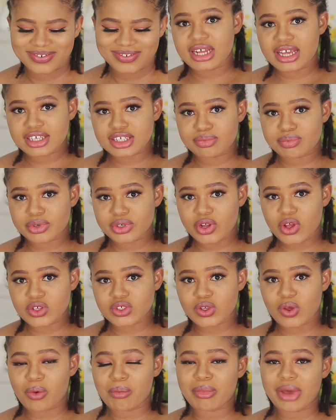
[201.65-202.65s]
Next
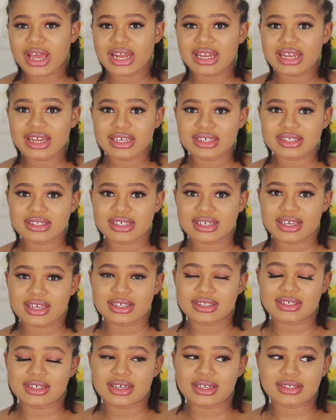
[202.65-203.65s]
product on my list
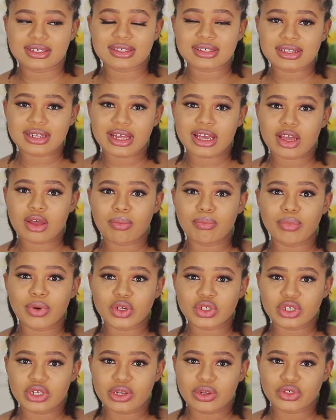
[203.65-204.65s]
is a sleek
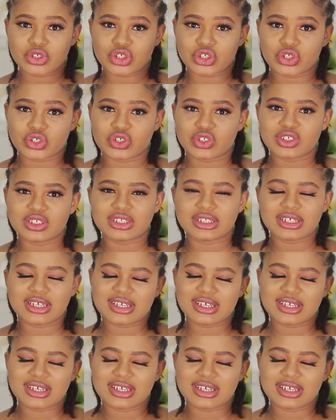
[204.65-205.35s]
body lotion.